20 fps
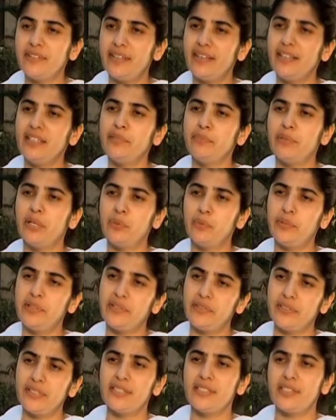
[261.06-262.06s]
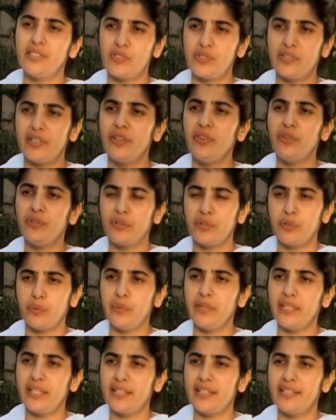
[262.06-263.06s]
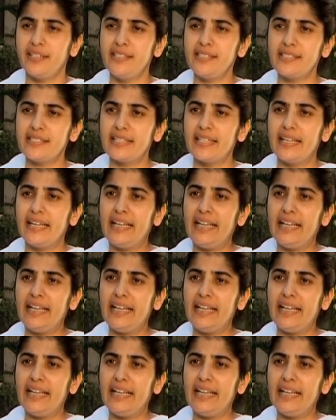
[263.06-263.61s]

think about whether it's a strength or a weakness.